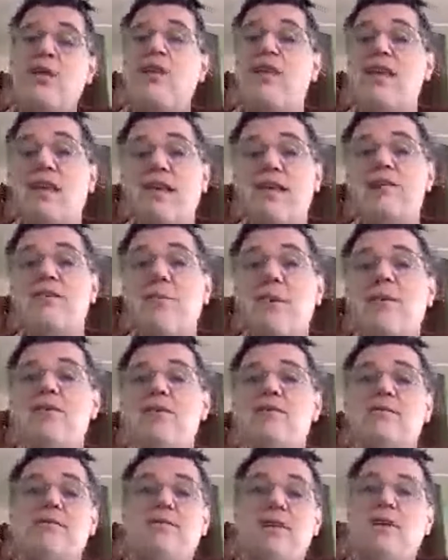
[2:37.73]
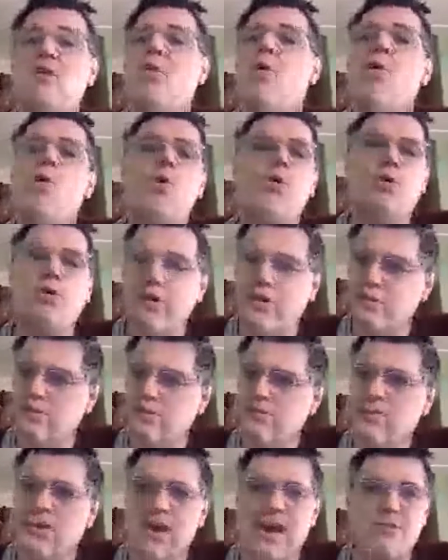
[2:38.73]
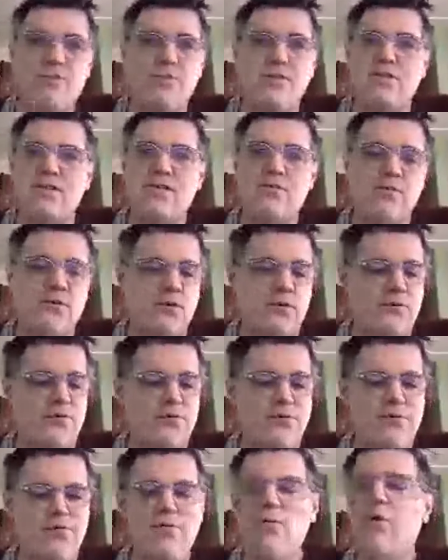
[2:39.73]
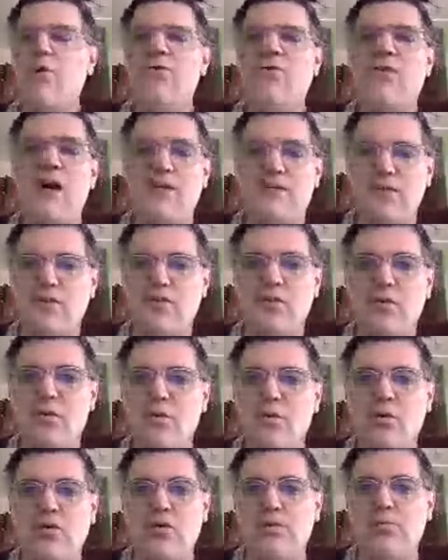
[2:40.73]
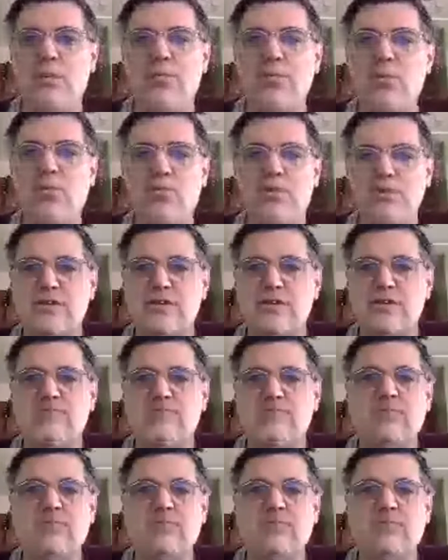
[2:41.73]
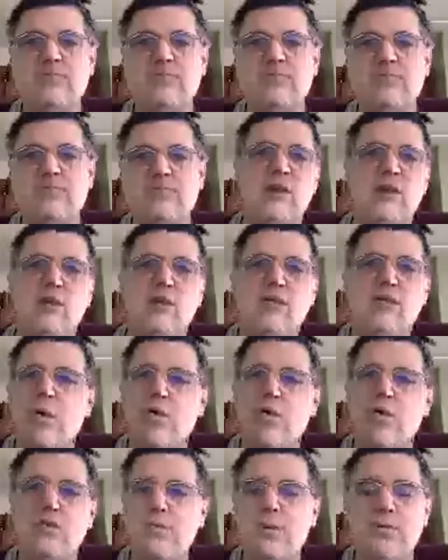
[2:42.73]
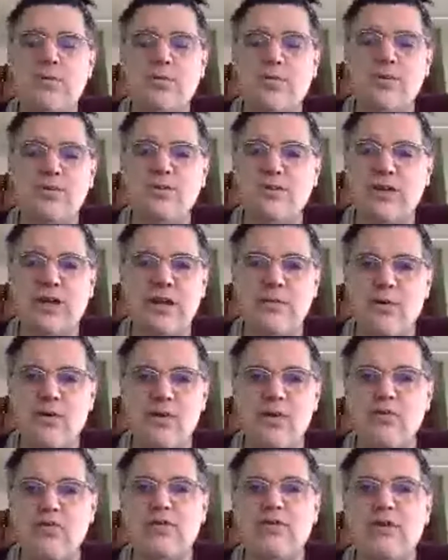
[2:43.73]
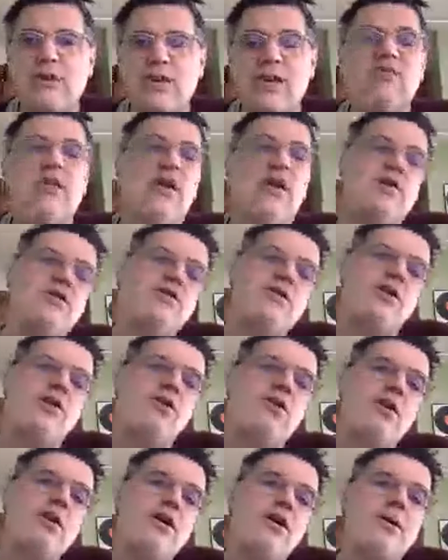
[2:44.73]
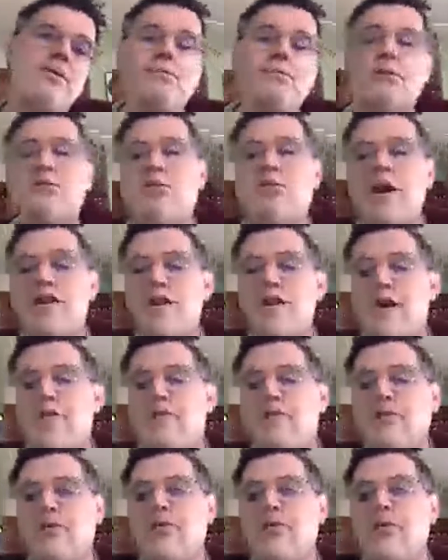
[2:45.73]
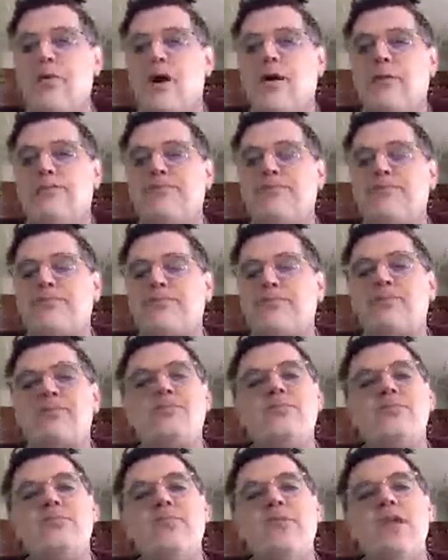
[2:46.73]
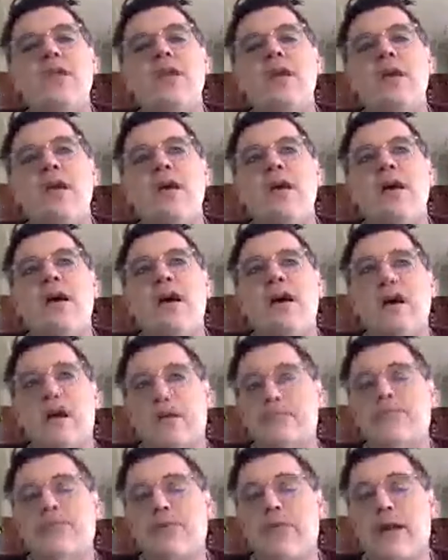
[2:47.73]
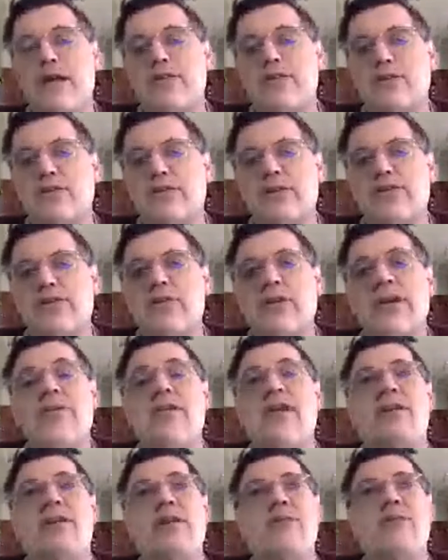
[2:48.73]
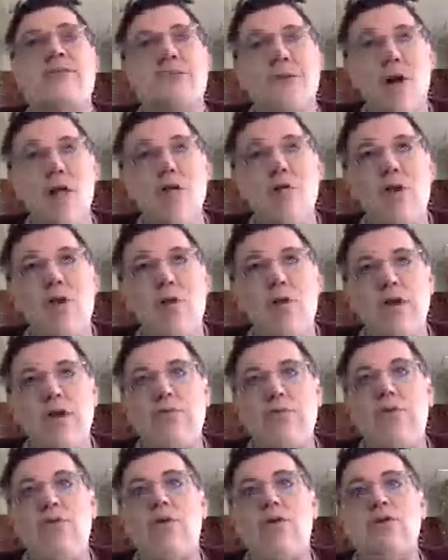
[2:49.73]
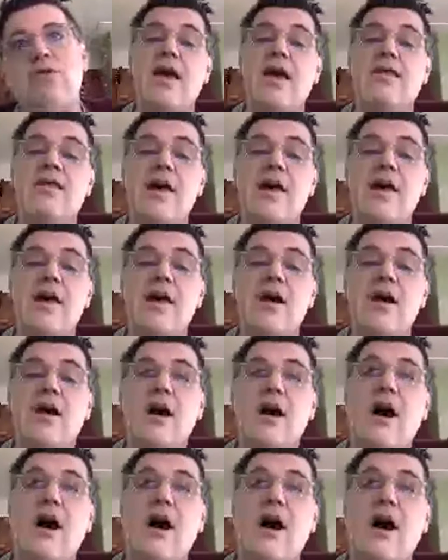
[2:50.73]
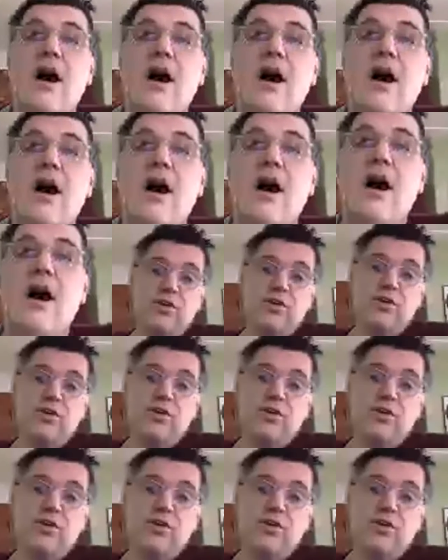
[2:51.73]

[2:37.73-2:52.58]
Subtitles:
really inexpensive, like old cameras that were 4 or 5 years old that people were just, phones that people weren't using anymore. They're just kicking around. So we tried that for a little while for that service. And then the following week we went, the people coming in the house here.